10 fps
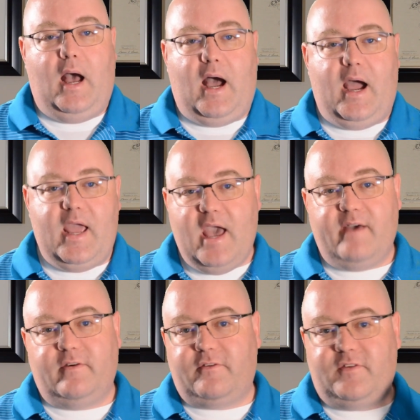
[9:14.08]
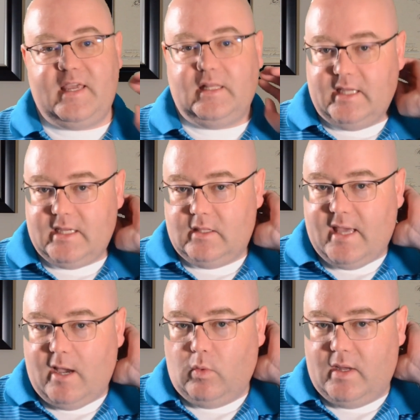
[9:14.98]
I have a feeling
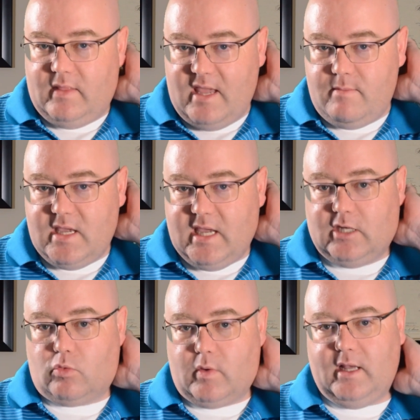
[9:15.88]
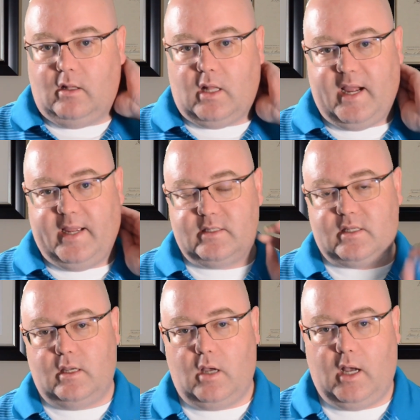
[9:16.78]
that when they begin to
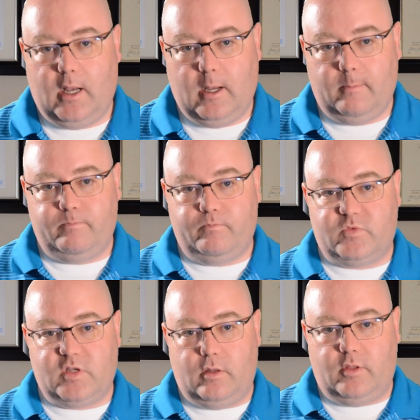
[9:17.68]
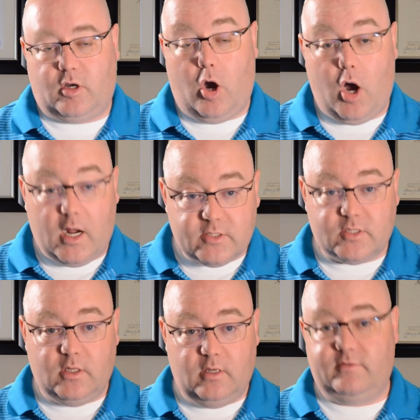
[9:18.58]
realize the
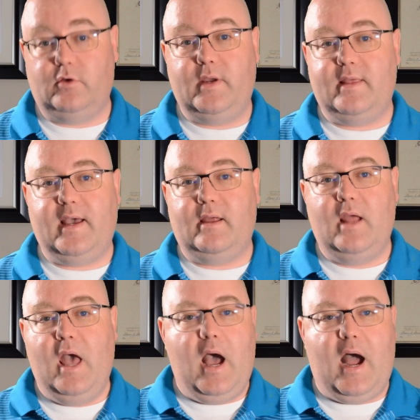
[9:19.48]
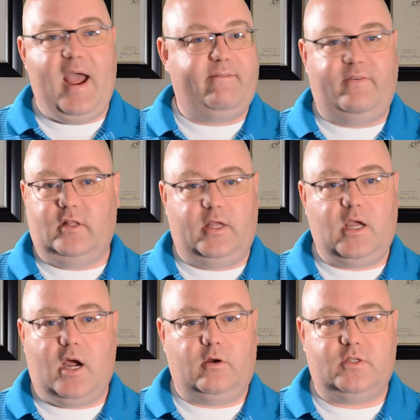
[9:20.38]
costs of doing that, I have a feeling
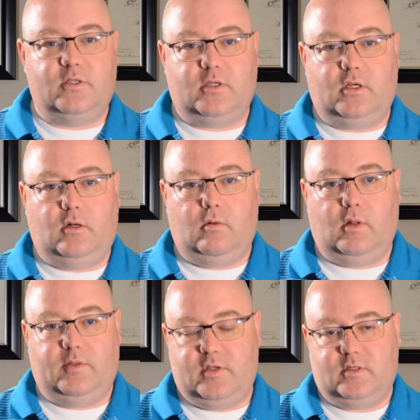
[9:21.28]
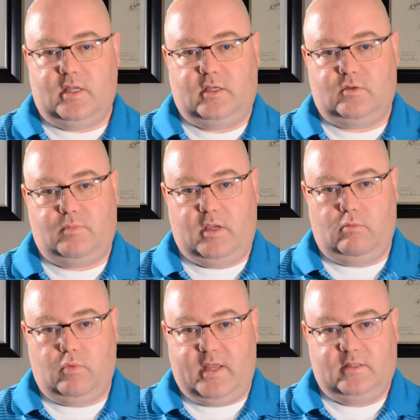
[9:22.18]
Congress isn't going to let these things be
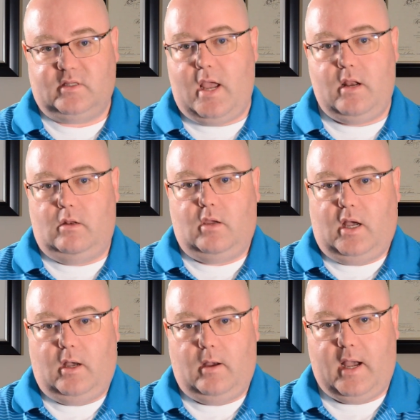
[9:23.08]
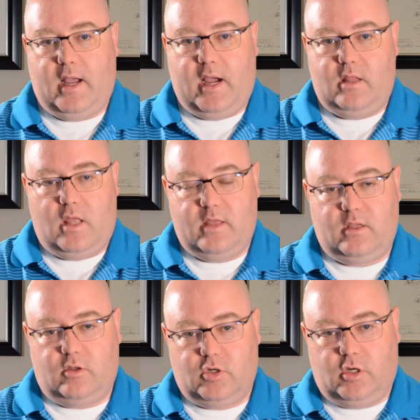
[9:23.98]
reinstated. I
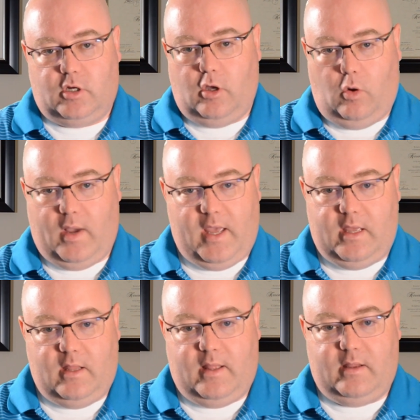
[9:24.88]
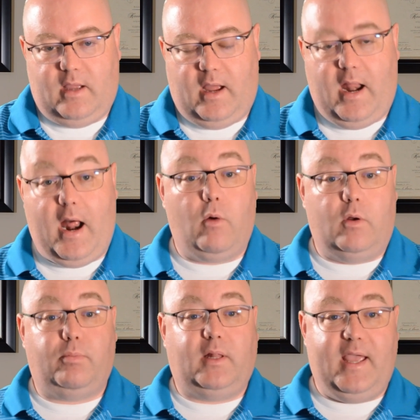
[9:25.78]
think they're going to go away, and I
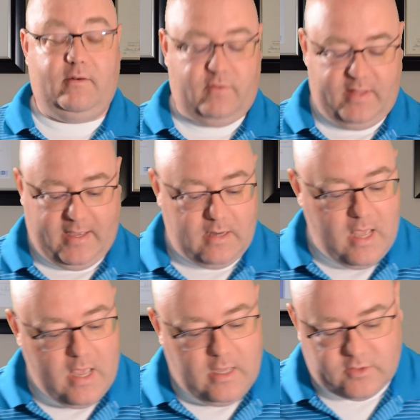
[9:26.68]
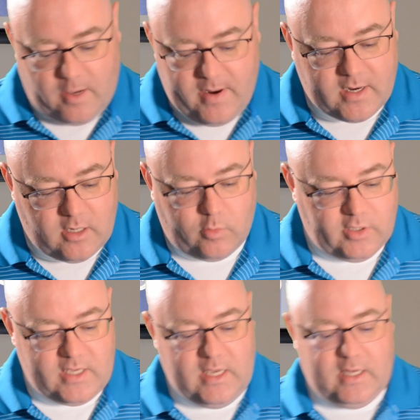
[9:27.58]
would plan for that. So I'm not going to
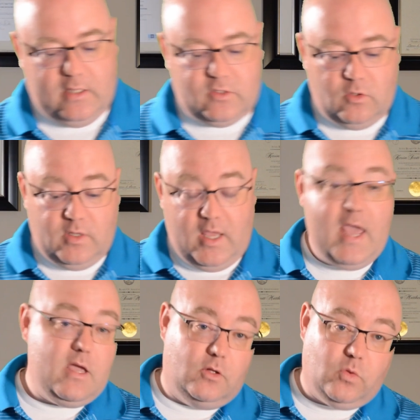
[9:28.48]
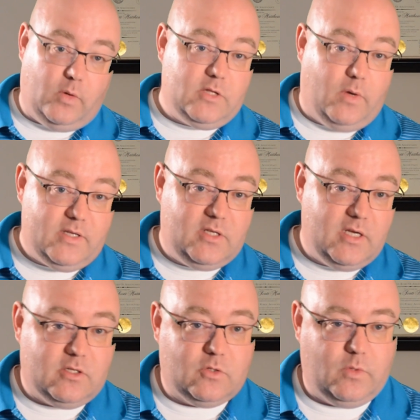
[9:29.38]
really get into the, hey, in
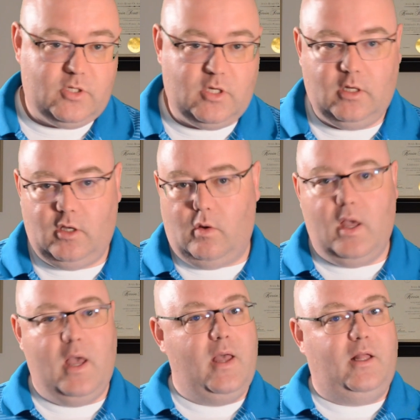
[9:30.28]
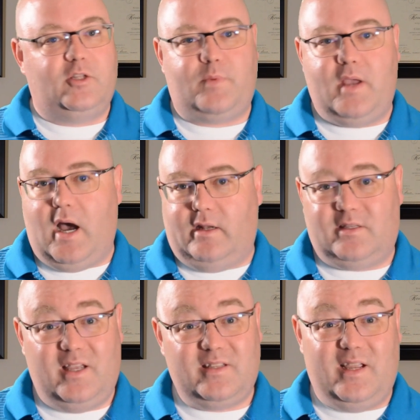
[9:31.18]
2026, this is what you can do. Let's be
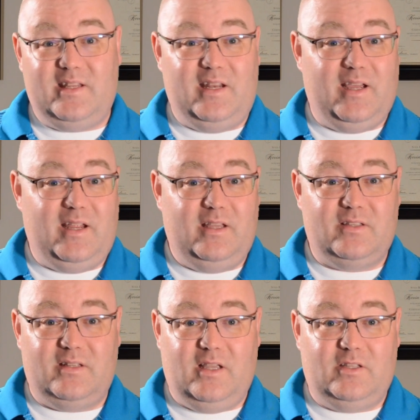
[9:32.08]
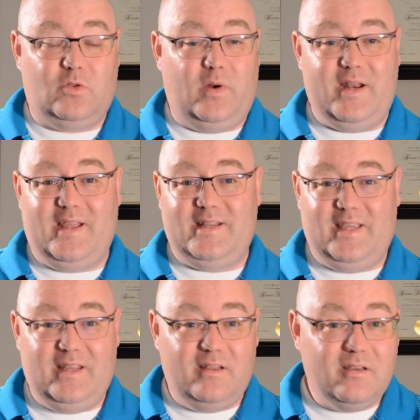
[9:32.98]
honest, it's 2019.